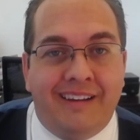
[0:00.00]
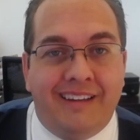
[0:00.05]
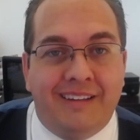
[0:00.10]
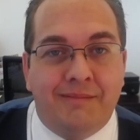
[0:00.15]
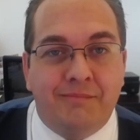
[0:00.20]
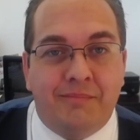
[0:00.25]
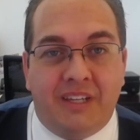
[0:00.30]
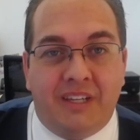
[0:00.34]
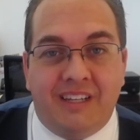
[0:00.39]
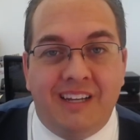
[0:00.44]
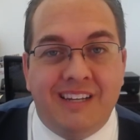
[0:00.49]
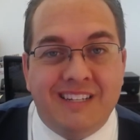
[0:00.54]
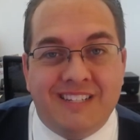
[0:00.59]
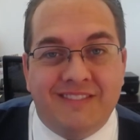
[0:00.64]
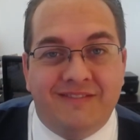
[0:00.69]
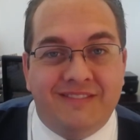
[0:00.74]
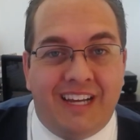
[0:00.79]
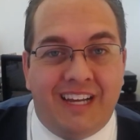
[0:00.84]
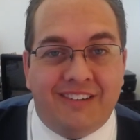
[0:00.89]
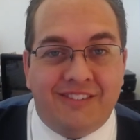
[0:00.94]
Because
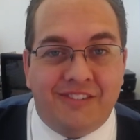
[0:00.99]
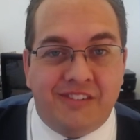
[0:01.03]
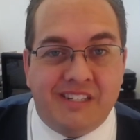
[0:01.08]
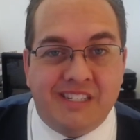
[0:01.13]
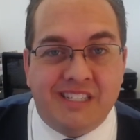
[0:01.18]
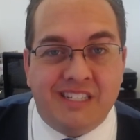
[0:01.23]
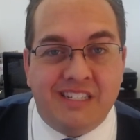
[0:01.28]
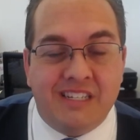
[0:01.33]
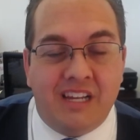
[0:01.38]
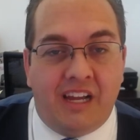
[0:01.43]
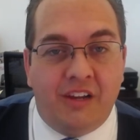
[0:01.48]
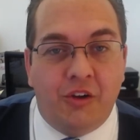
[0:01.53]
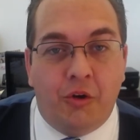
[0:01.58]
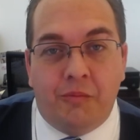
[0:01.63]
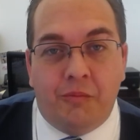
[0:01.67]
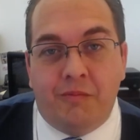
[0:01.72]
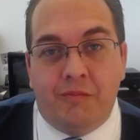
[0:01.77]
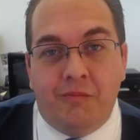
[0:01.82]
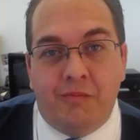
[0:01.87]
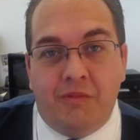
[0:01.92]
of that reason, I
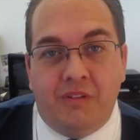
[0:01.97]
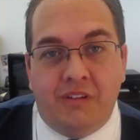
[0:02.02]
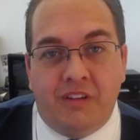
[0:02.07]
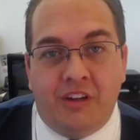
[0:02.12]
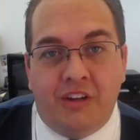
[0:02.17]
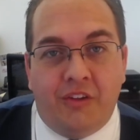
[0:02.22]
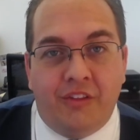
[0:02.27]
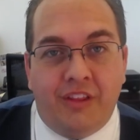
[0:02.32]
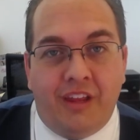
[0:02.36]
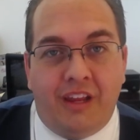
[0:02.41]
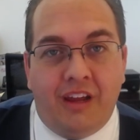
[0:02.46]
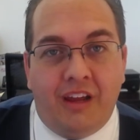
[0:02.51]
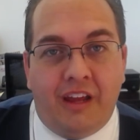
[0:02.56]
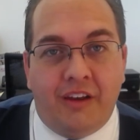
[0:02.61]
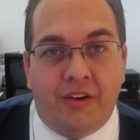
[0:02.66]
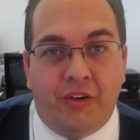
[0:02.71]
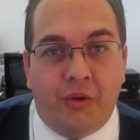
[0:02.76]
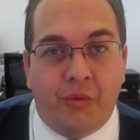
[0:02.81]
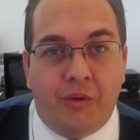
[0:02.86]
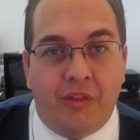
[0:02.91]
hope, I
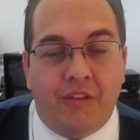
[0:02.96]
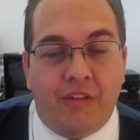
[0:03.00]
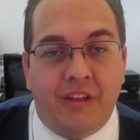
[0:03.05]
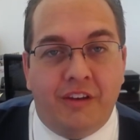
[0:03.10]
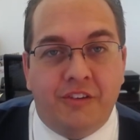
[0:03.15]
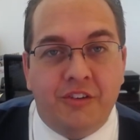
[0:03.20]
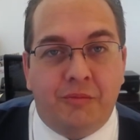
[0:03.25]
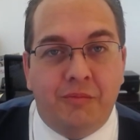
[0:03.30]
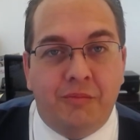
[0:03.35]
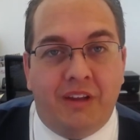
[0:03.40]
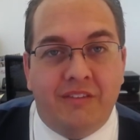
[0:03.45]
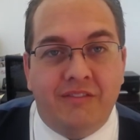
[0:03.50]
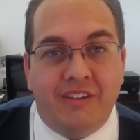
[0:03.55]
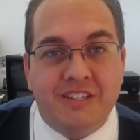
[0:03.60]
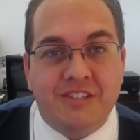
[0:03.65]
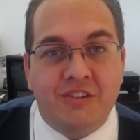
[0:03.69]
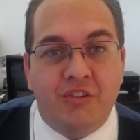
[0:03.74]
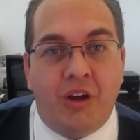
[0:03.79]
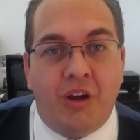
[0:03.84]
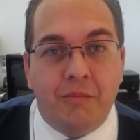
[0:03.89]
don't know whether they took my
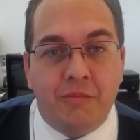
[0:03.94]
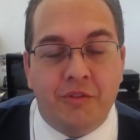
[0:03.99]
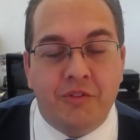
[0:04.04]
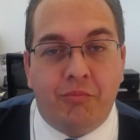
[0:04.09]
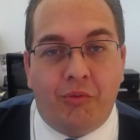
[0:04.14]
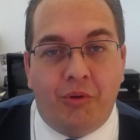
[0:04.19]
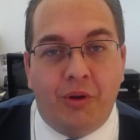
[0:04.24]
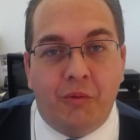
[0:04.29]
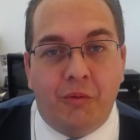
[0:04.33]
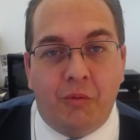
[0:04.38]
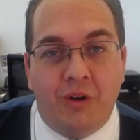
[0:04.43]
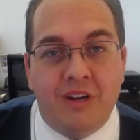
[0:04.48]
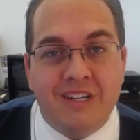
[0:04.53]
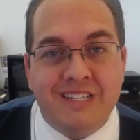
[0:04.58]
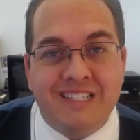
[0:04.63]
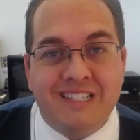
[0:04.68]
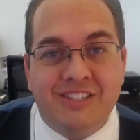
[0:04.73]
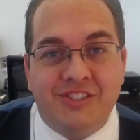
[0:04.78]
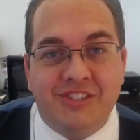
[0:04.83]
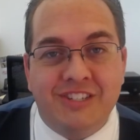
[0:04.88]
advice or not, but the point
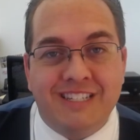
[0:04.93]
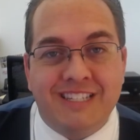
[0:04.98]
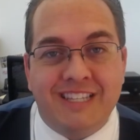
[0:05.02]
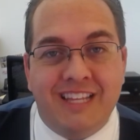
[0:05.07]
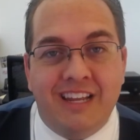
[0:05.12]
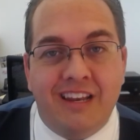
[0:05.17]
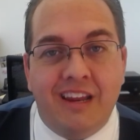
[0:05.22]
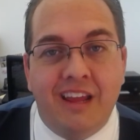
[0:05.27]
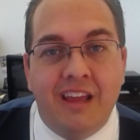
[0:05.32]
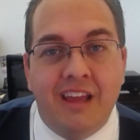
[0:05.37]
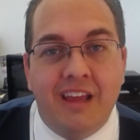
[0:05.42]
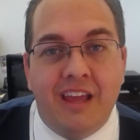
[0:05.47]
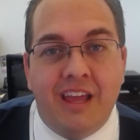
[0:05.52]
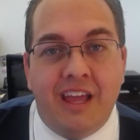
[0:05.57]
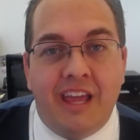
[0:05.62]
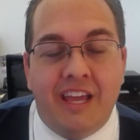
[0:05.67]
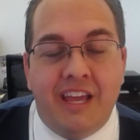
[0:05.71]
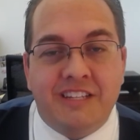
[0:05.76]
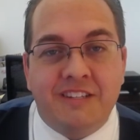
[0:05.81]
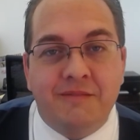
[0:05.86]
is just that
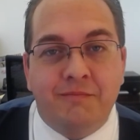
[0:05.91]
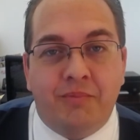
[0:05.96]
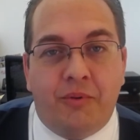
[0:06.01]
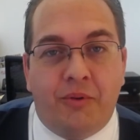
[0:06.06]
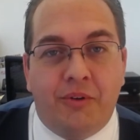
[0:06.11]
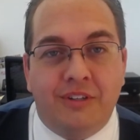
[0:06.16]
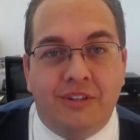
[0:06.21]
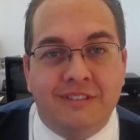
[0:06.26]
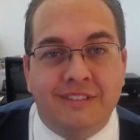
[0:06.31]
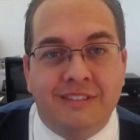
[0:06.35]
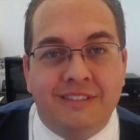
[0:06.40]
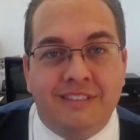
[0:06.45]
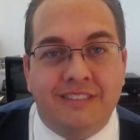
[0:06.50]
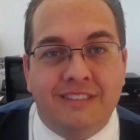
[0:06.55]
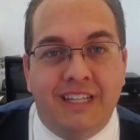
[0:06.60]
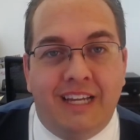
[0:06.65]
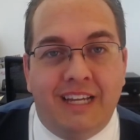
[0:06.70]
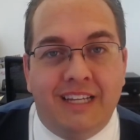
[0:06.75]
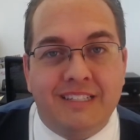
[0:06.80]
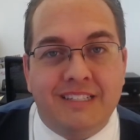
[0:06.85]
it's important
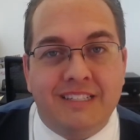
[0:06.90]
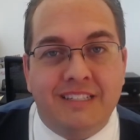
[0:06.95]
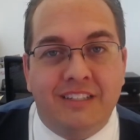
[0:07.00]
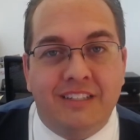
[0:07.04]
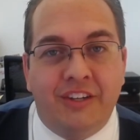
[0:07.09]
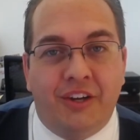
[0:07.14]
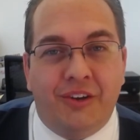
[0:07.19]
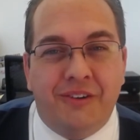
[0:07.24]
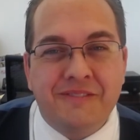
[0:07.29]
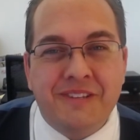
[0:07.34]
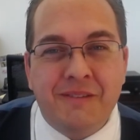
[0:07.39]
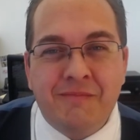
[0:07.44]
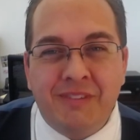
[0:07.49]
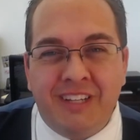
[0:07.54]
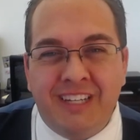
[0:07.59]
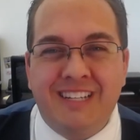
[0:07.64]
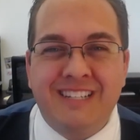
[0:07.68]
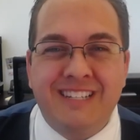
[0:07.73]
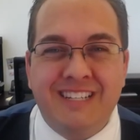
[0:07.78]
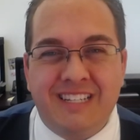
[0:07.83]
that, if
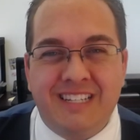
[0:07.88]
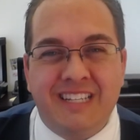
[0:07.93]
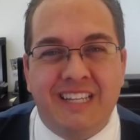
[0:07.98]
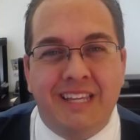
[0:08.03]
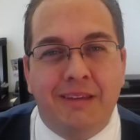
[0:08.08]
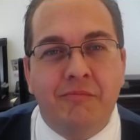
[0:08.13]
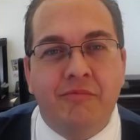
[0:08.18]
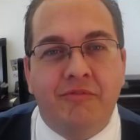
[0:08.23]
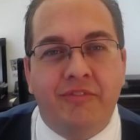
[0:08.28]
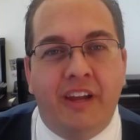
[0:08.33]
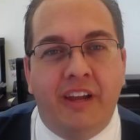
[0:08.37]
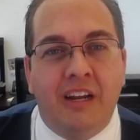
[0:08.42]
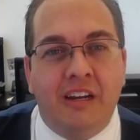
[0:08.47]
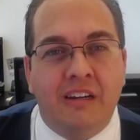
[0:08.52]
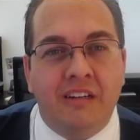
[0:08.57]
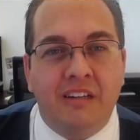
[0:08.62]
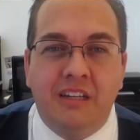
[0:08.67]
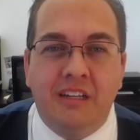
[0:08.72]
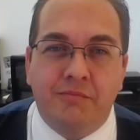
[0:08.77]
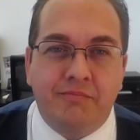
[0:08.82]
something doesn't seem
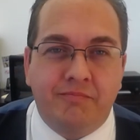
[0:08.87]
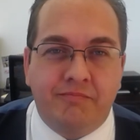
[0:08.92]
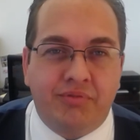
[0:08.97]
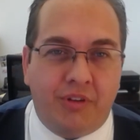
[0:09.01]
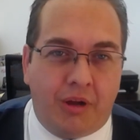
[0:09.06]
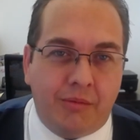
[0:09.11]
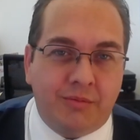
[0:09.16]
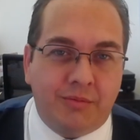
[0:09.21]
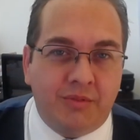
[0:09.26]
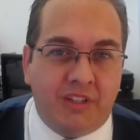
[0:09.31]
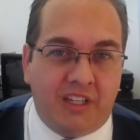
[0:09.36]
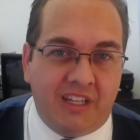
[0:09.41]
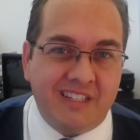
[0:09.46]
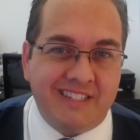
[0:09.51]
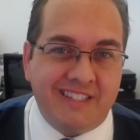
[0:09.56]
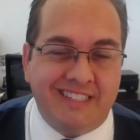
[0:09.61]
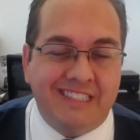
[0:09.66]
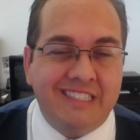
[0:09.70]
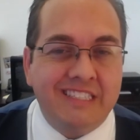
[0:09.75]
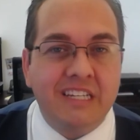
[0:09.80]
fair, it probably
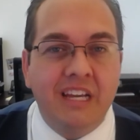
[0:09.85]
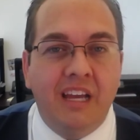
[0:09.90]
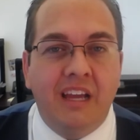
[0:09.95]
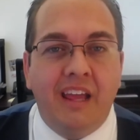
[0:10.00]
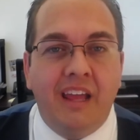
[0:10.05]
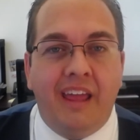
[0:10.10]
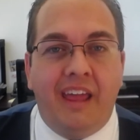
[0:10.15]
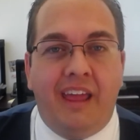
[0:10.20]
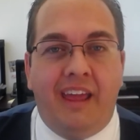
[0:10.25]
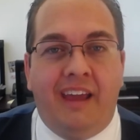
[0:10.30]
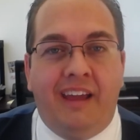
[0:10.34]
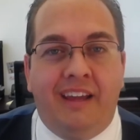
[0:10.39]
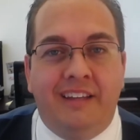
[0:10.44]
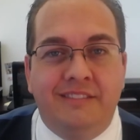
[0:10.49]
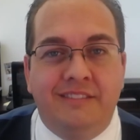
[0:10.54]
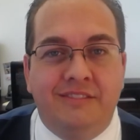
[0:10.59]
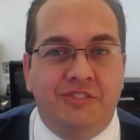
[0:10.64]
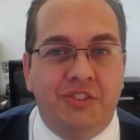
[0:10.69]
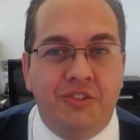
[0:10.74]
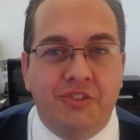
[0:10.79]
isn't,
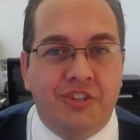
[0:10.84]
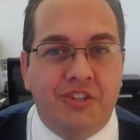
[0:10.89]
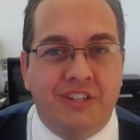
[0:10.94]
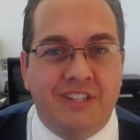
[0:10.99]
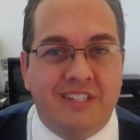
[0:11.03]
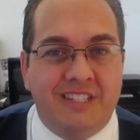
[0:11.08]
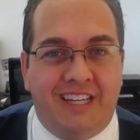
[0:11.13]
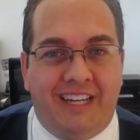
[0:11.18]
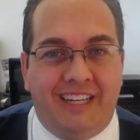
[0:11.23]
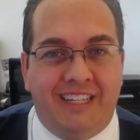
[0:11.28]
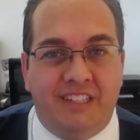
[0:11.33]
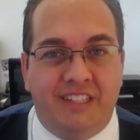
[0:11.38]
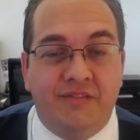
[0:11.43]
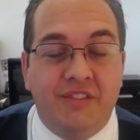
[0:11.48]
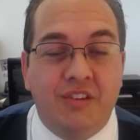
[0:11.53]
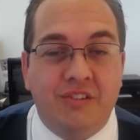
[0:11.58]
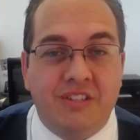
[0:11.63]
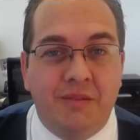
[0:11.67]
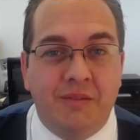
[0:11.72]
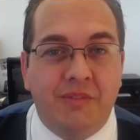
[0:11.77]
and you shouldn't sign it. If
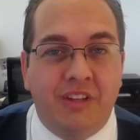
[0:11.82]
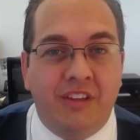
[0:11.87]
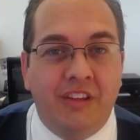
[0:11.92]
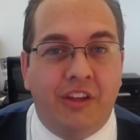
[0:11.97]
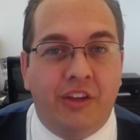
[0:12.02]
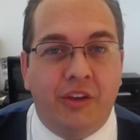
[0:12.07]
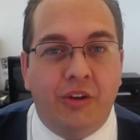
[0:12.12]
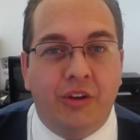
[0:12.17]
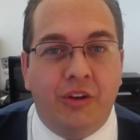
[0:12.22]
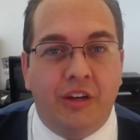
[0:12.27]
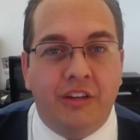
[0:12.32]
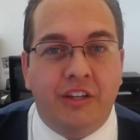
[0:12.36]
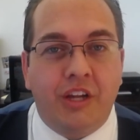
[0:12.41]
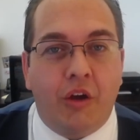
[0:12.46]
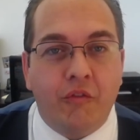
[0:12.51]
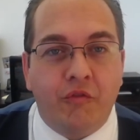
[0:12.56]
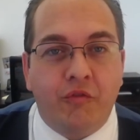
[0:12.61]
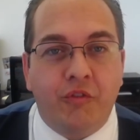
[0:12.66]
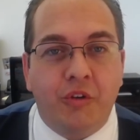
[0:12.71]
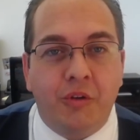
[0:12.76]
there's something that you're
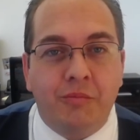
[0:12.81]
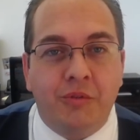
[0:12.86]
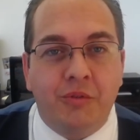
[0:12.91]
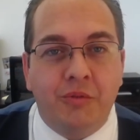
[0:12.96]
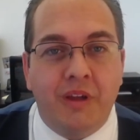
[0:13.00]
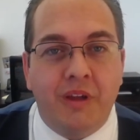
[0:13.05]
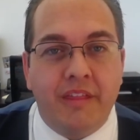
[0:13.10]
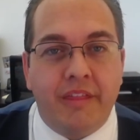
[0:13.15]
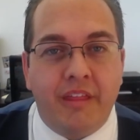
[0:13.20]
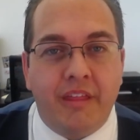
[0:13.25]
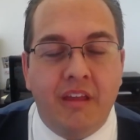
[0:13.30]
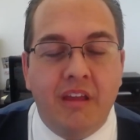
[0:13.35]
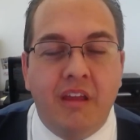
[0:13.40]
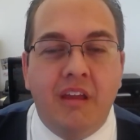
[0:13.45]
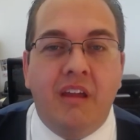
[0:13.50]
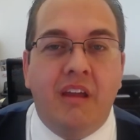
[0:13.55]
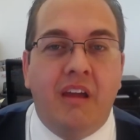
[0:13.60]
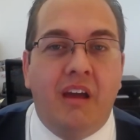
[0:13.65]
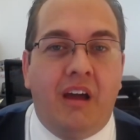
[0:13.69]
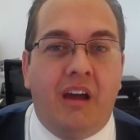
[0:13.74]
uncomfortable with,
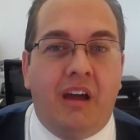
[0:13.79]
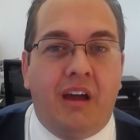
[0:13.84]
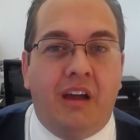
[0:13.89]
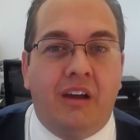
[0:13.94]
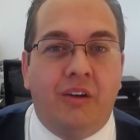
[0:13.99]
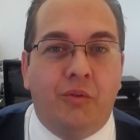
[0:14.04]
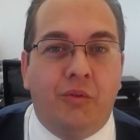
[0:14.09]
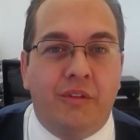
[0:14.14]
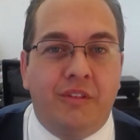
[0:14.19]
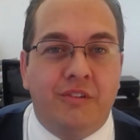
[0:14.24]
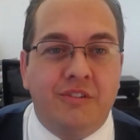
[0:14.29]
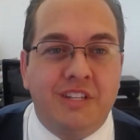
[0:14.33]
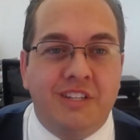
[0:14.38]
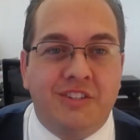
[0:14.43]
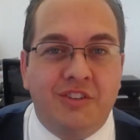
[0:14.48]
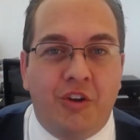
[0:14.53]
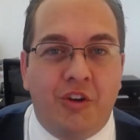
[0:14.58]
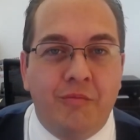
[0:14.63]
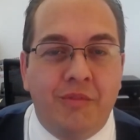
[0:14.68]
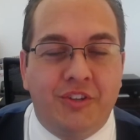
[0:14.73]
or there's a
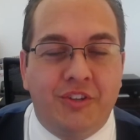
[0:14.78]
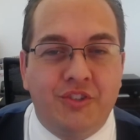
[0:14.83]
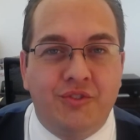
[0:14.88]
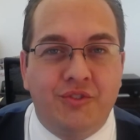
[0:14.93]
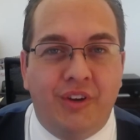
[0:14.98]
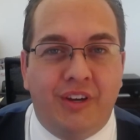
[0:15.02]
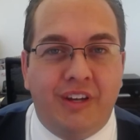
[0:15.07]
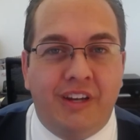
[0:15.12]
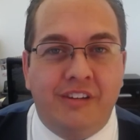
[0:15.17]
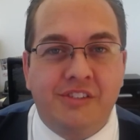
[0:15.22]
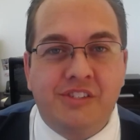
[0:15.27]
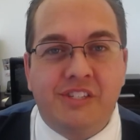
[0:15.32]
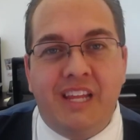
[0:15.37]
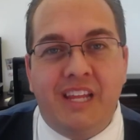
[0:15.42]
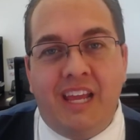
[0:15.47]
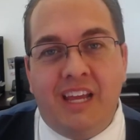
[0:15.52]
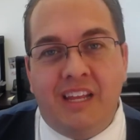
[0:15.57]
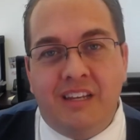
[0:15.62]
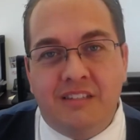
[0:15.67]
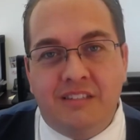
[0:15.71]
term you don't
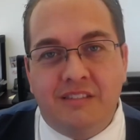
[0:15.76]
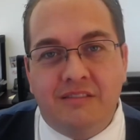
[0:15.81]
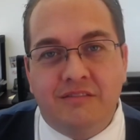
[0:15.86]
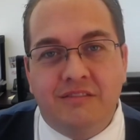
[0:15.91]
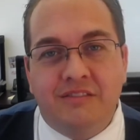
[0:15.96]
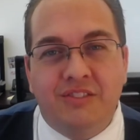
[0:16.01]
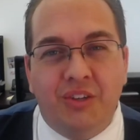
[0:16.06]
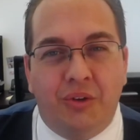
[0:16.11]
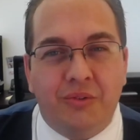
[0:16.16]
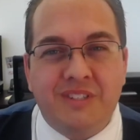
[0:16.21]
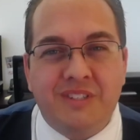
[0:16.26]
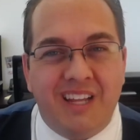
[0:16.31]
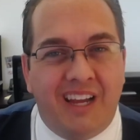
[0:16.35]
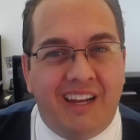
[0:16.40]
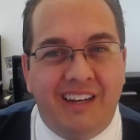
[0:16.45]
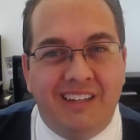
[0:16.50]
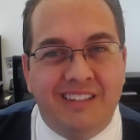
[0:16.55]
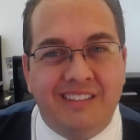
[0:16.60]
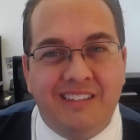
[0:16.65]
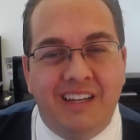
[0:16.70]
understand, don't
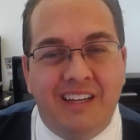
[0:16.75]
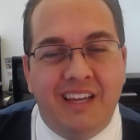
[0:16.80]
sign it.